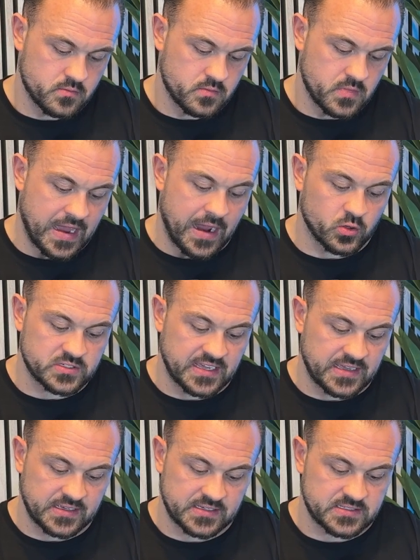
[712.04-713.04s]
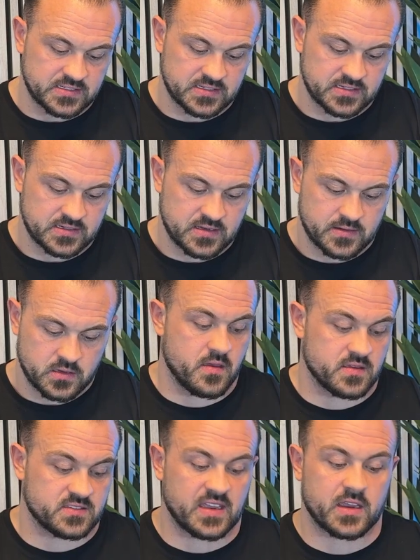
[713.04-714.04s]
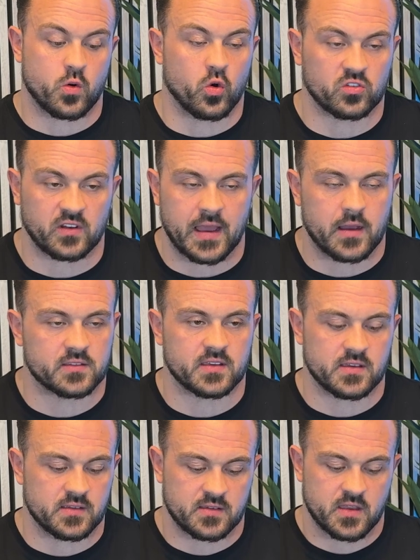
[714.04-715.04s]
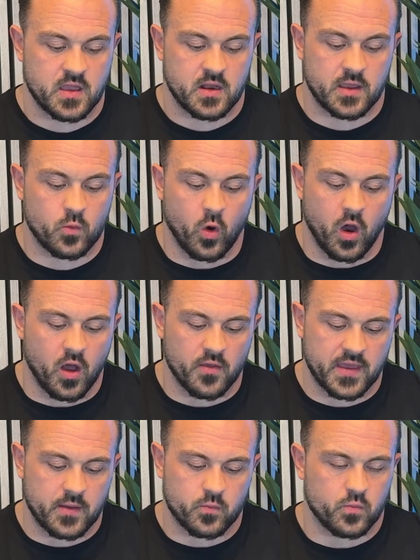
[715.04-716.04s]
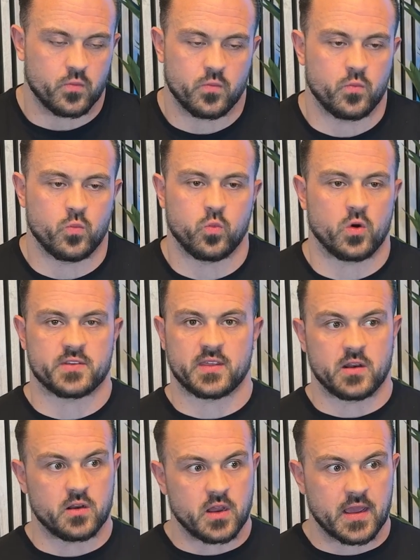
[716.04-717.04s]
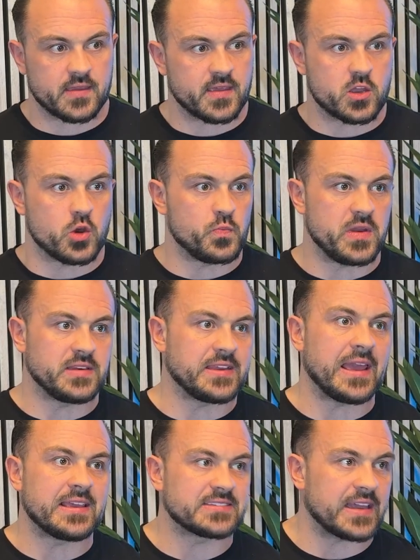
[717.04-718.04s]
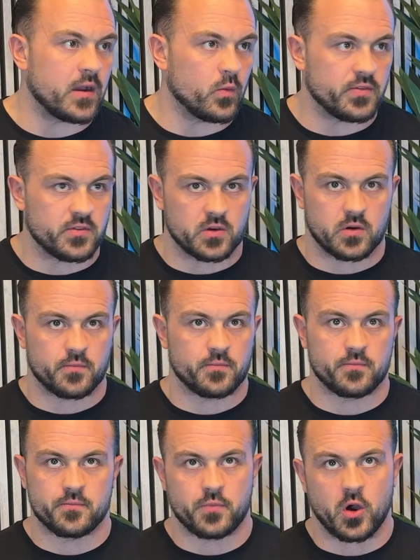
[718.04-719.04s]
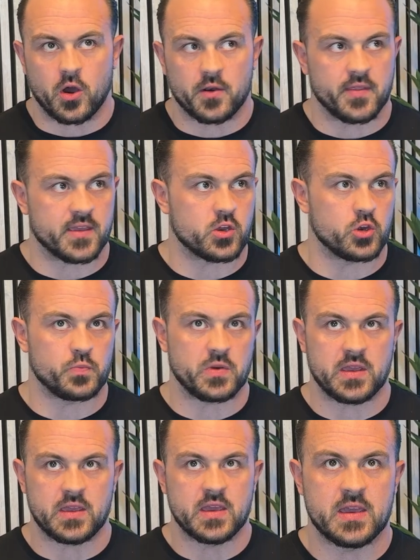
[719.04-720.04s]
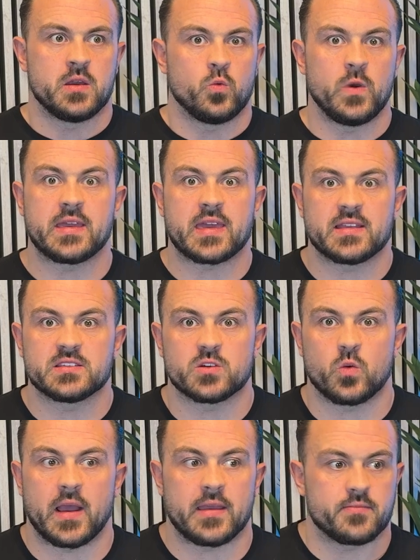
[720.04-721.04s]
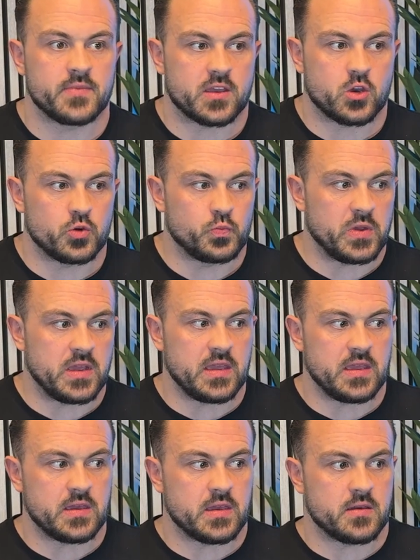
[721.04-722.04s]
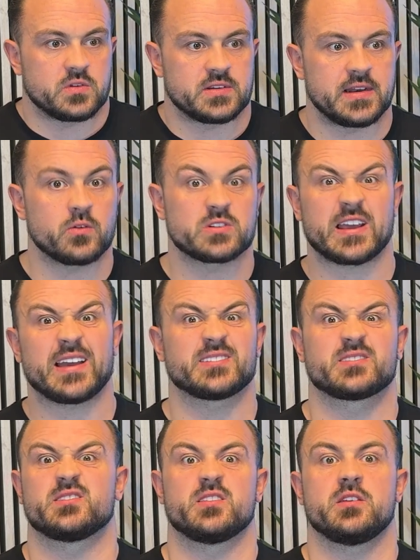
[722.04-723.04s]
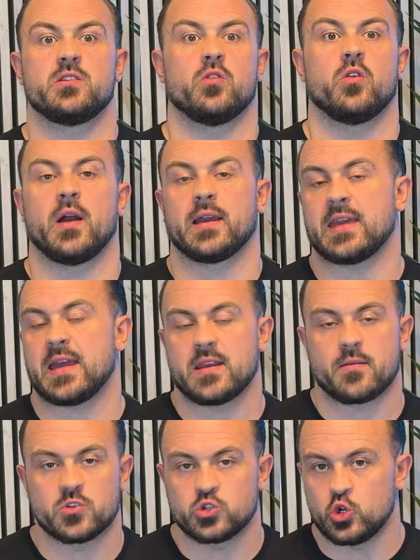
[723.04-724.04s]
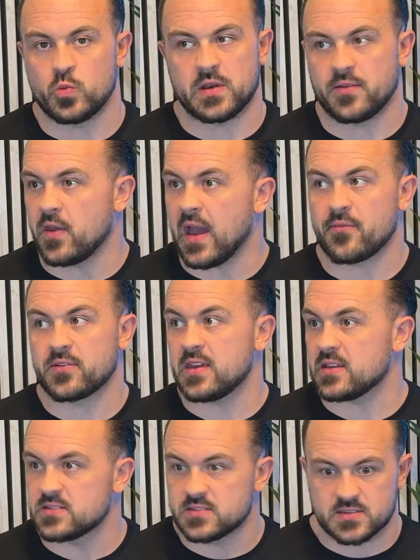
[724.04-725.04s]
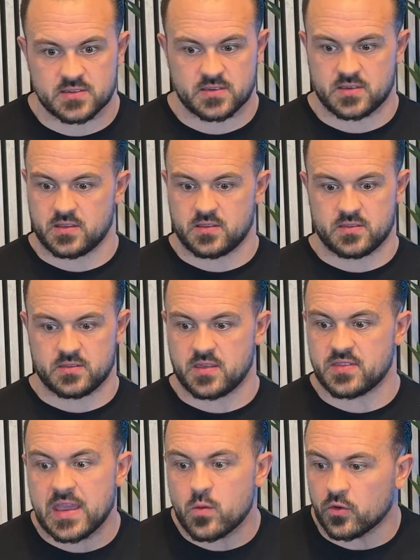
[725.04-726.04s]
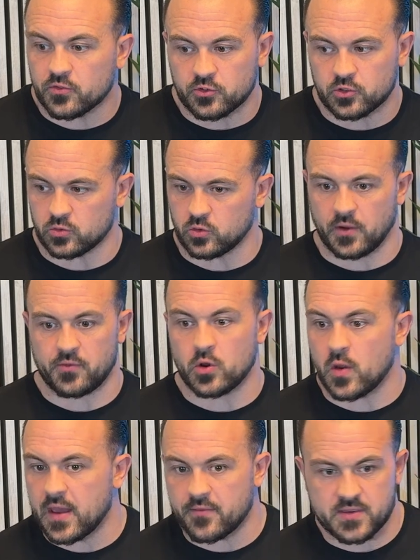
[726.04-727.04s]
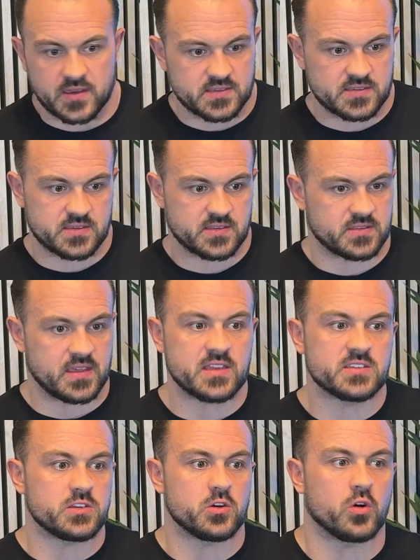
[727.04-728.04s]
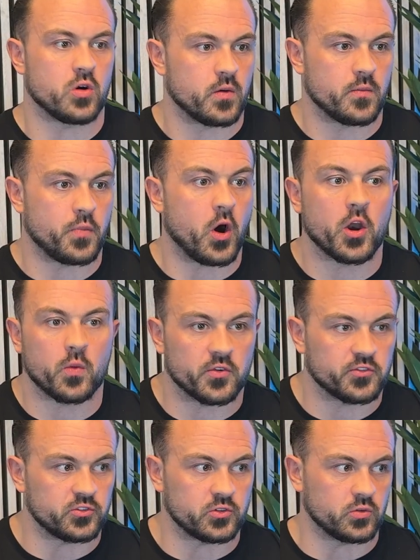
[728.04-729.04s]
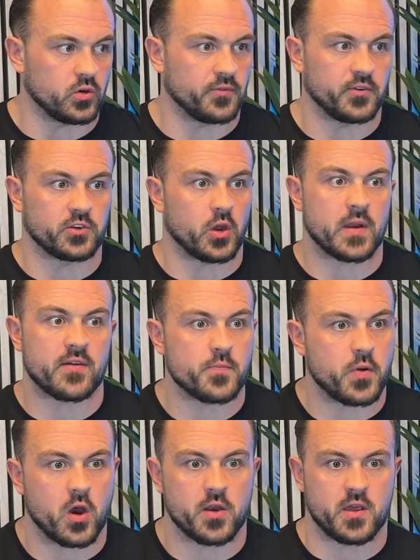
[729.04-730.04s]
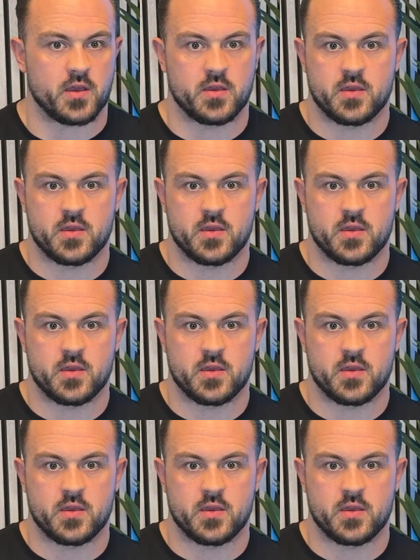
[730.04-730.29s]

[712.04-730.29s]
outings. Set quarterly outings. Like, what are they? What do they look like? They could be days out with your partner. They could be weekends away. They could be little tasks that again, I'm assuming if you have kids, that they want to do, or if you don't have kids, things that your partner wants to do, or if you don't have a partner,